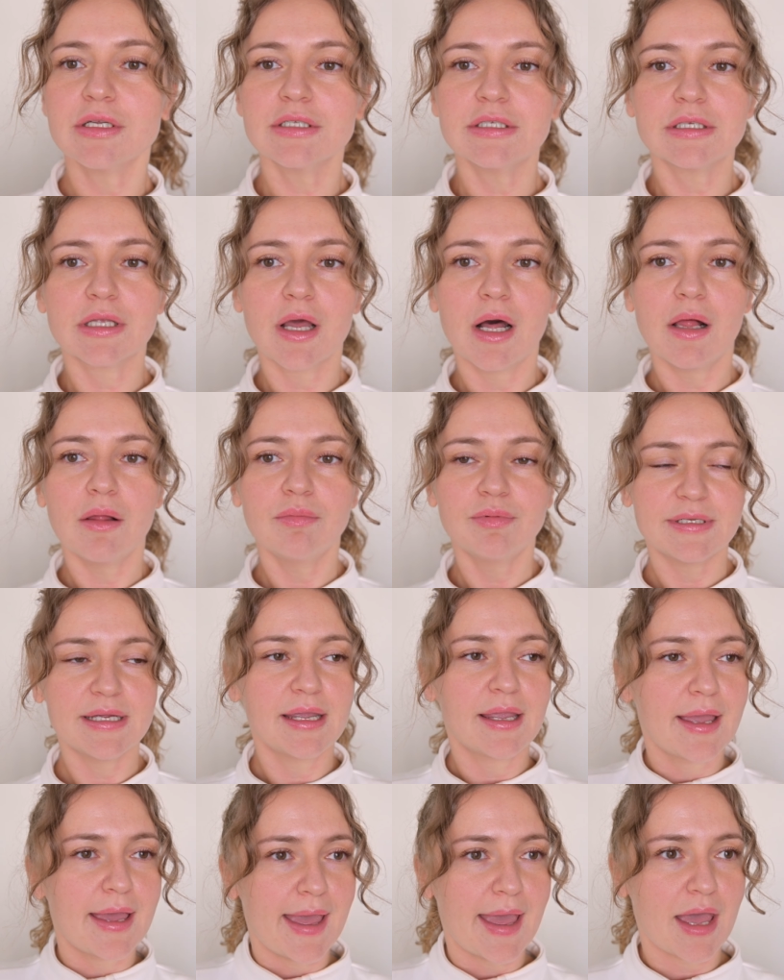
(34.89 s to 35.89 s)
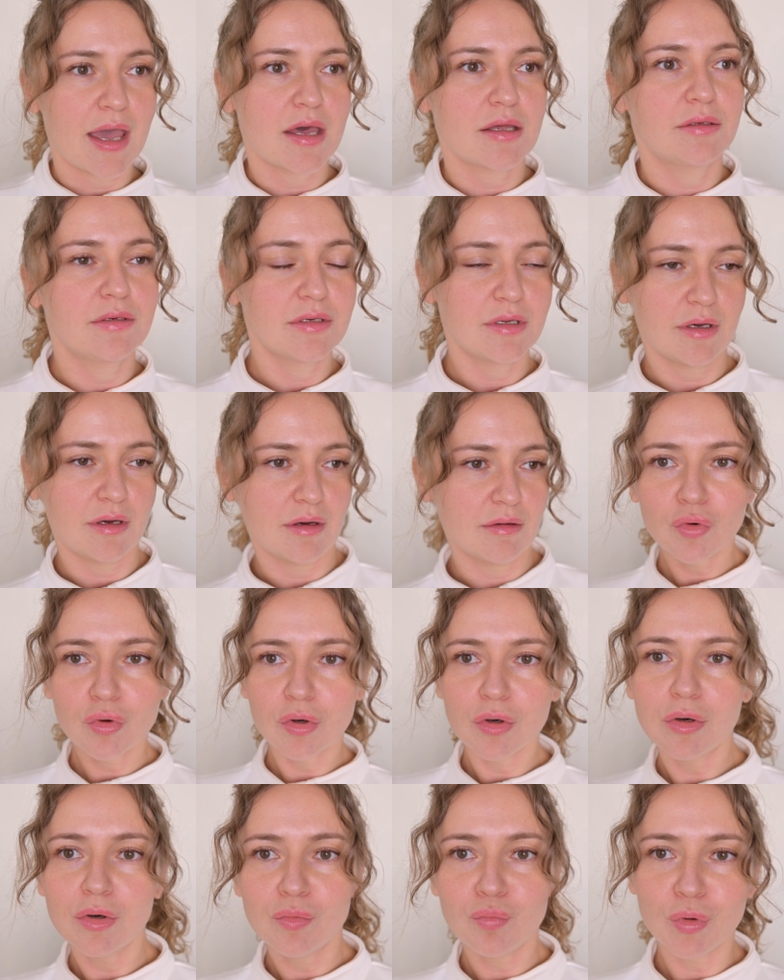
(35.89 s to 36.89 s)
sculpting, and
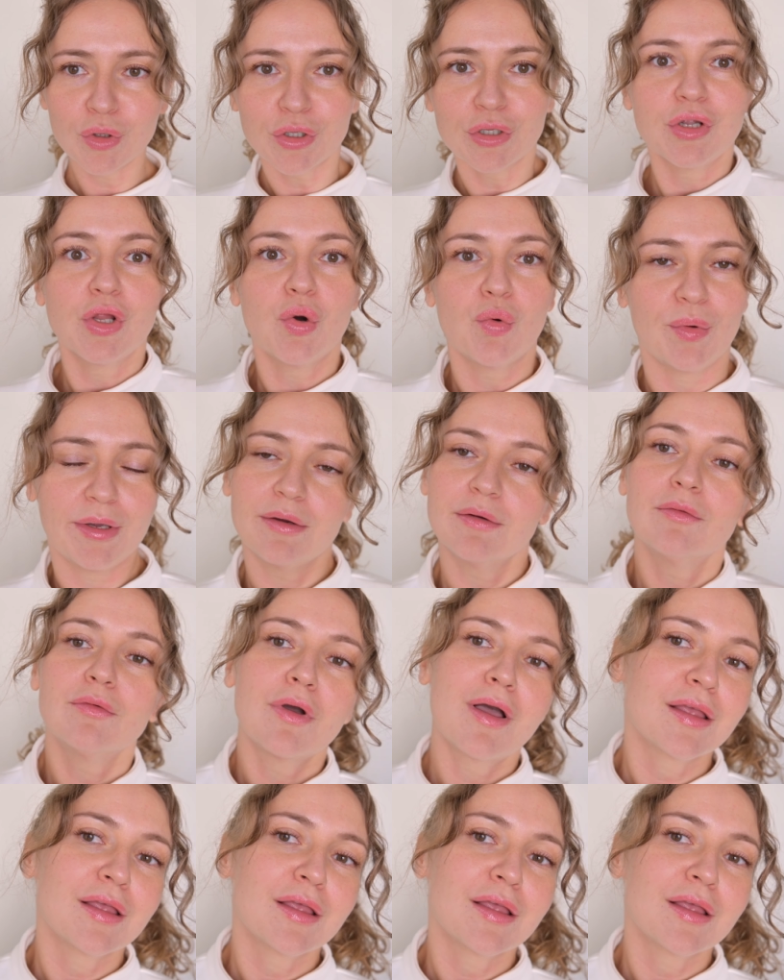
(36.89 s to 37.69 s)
glowing.